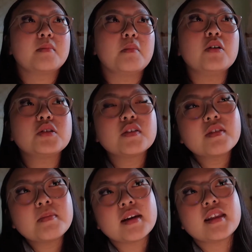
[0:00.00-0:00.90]
Most of the
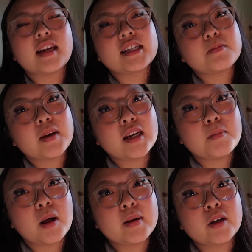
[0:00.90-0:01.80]
money that I spend
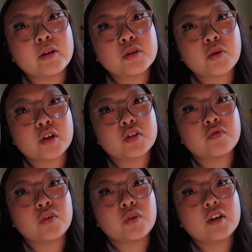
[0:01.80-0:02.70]
probably goes towards
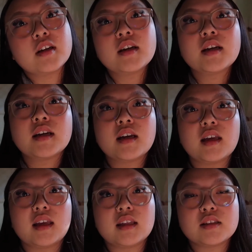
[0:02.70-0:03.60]
food,
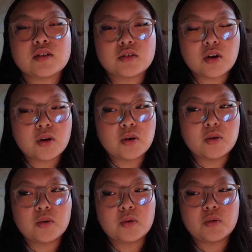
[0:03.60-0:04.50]
and
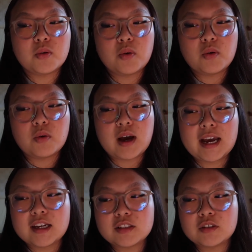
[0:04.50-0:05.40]
so
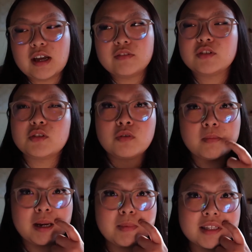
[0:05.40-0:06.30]
I also have to
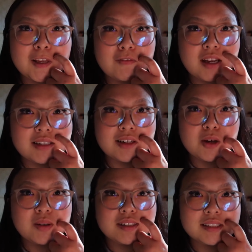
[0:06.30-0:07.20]
remind myself not to
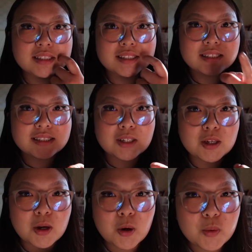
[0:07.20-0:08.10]
always
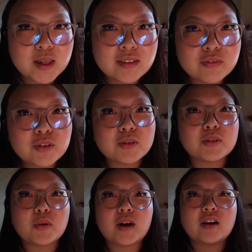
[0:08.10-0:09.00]
go eat food
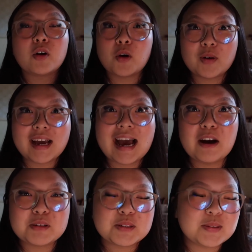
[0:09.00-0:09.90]
or go
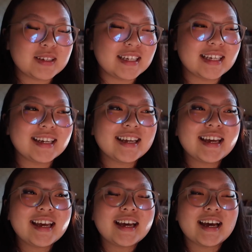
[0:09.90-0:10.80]
out to go eat.
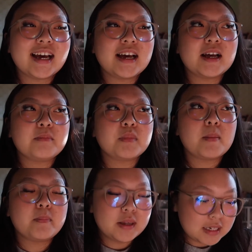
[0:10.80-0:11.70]

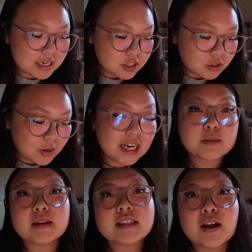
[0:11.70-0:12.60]
But I do ask
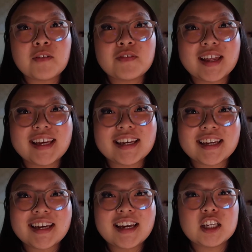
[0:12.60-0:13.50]
myself, like,
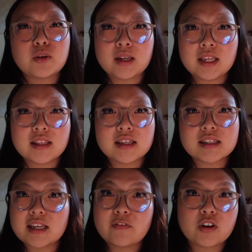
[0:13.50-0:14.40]
do I need this,
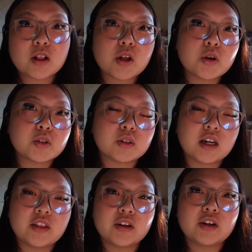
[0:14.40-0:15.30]
like, for clothes or
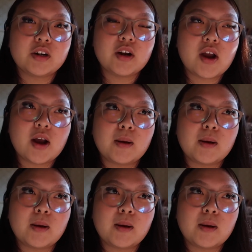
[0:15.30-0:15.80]
other